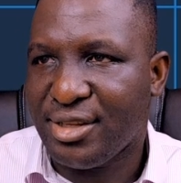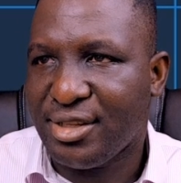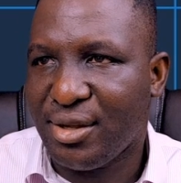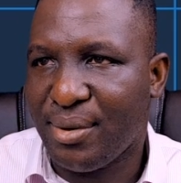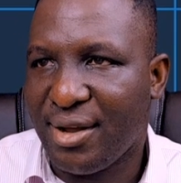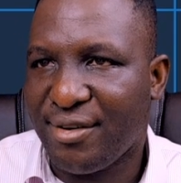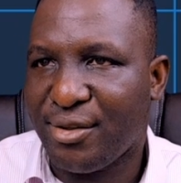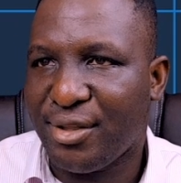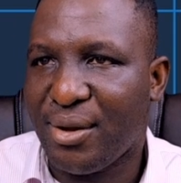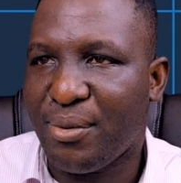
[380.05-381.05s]
So we have
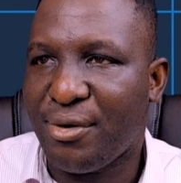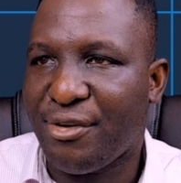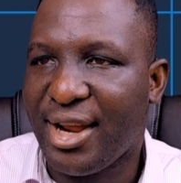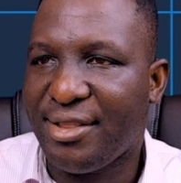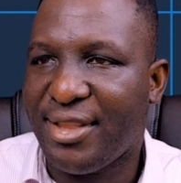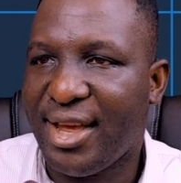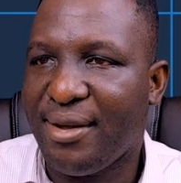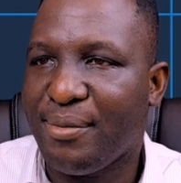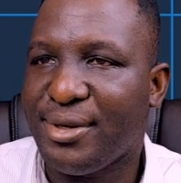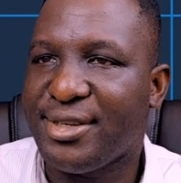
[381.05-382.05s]
another one right
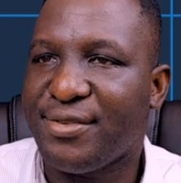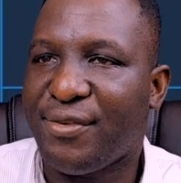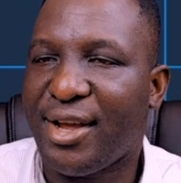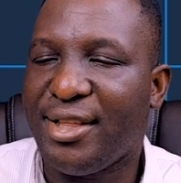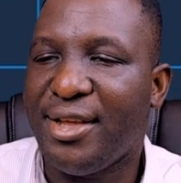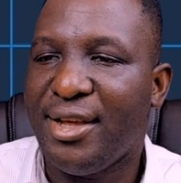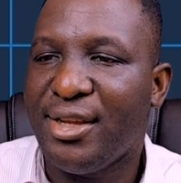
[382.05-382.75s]
there, which is fine.